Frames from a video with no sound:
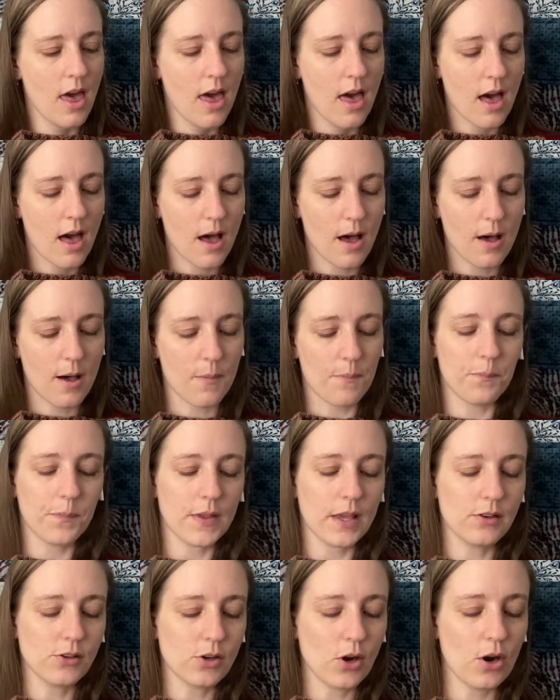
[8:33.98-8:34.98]
Um,
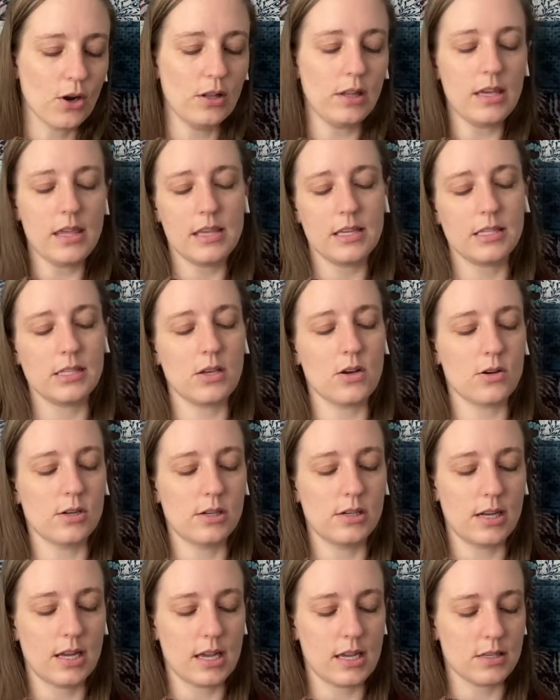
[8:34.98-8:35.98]
and currently this
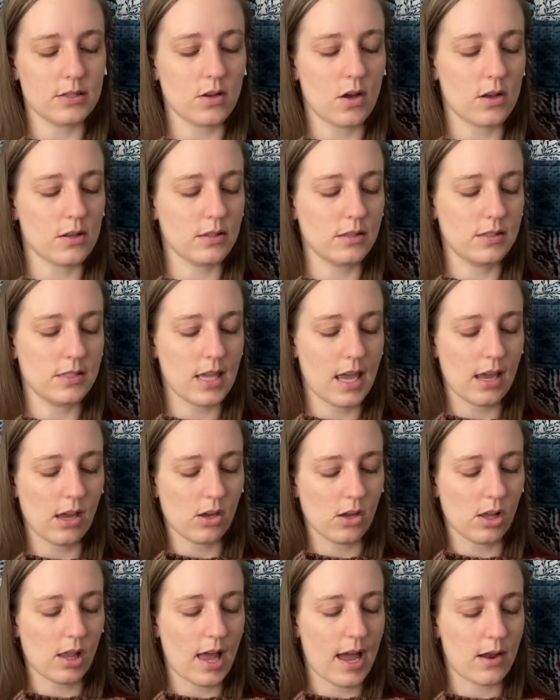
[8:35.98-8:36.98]
yarn is on
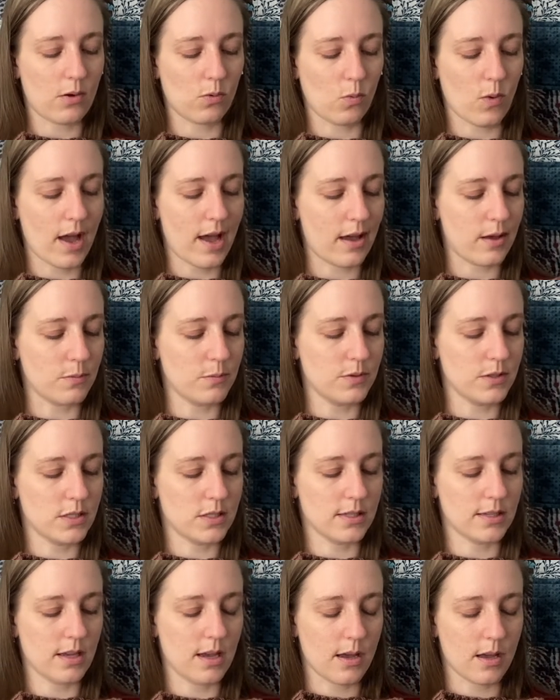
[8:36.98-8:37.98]
sale at
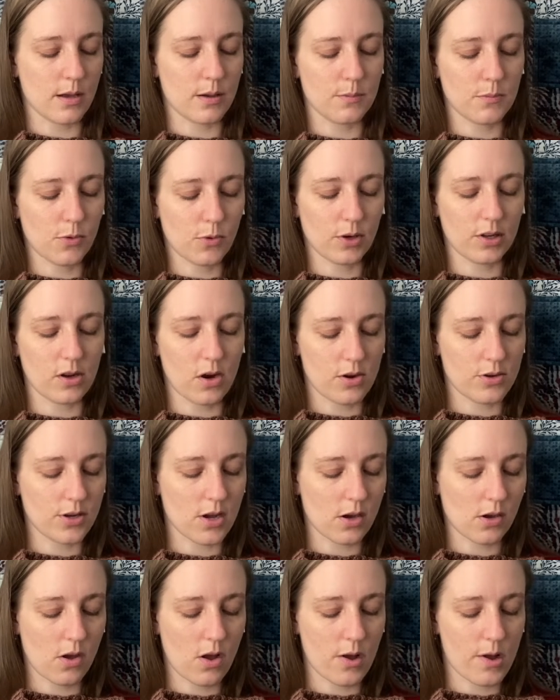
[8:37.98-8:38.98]
Webs um, or
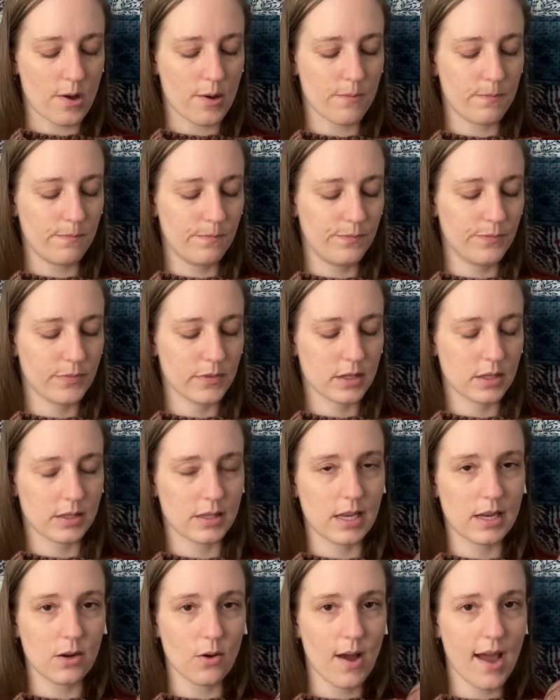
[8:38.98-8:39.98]
yarn.com.
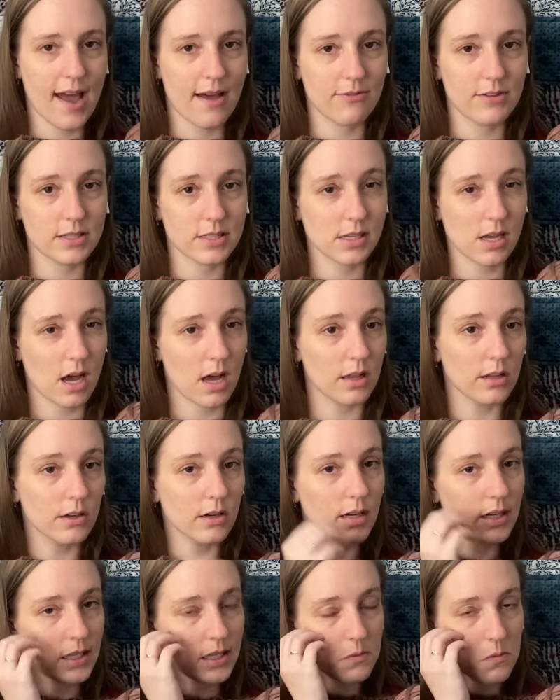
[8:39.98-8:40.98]
They don't have this
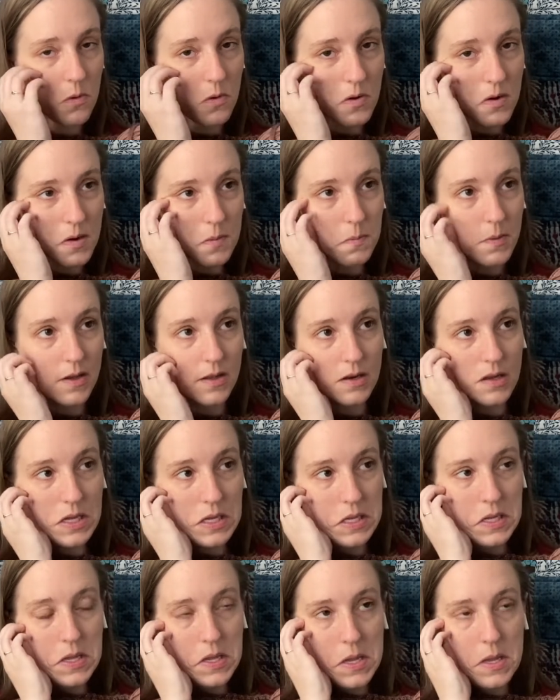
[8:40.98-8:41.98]
color anymore, but
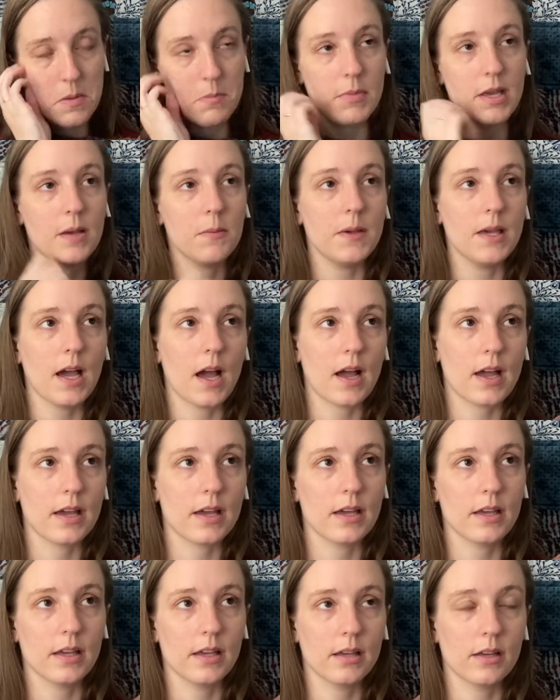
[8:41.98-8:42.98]
maybe
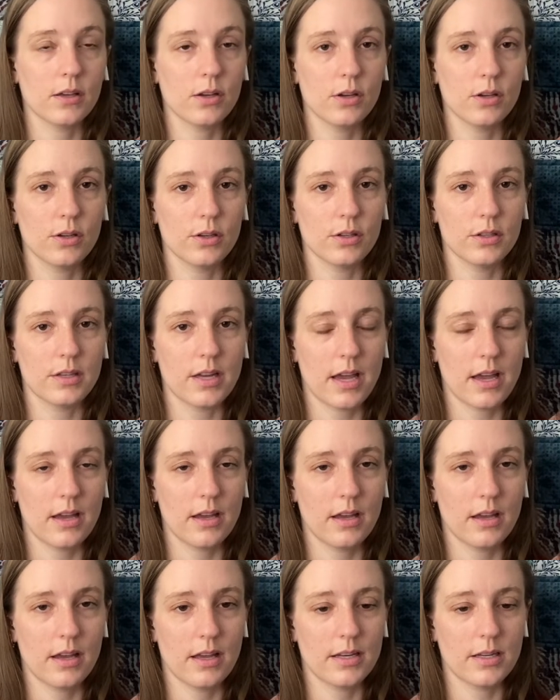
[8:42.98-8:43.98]
I could
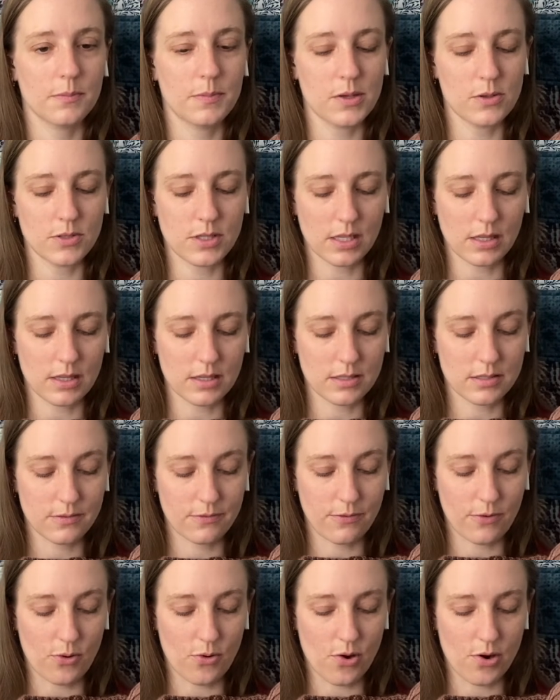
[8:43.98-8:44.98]
end up using this
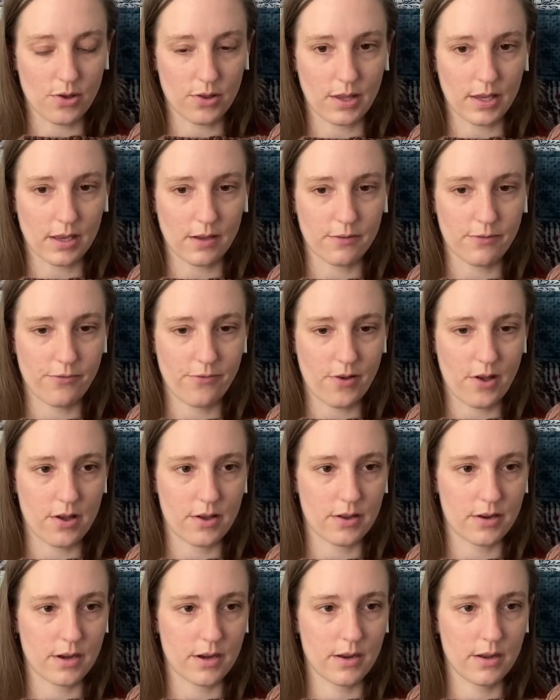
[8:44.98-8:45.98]
for like a
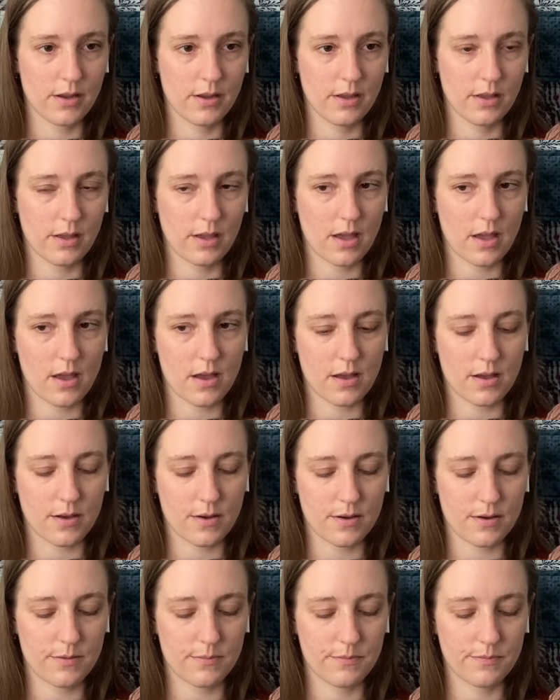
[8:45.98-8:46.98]
fun
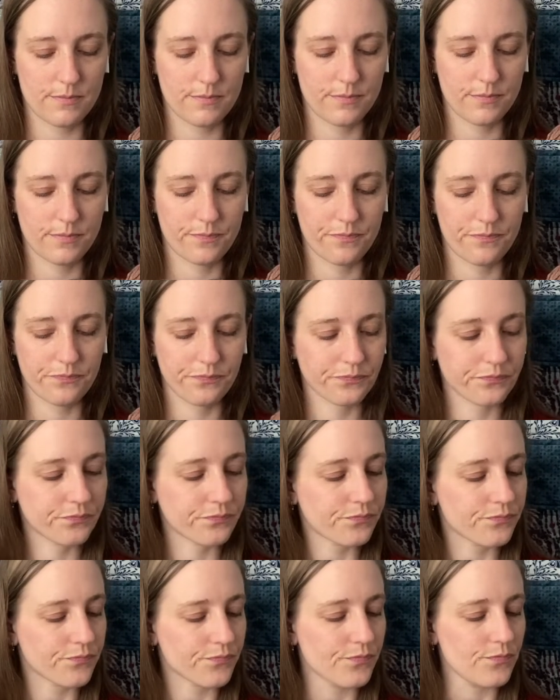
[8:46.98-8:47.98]
um,
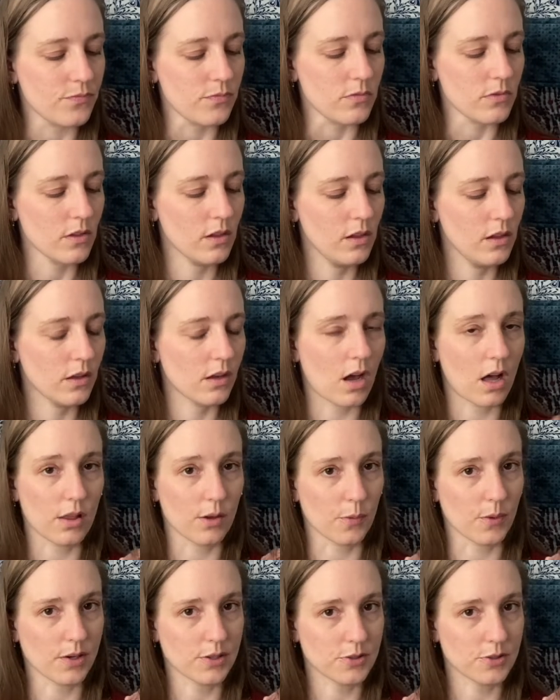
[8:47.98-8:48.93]
color work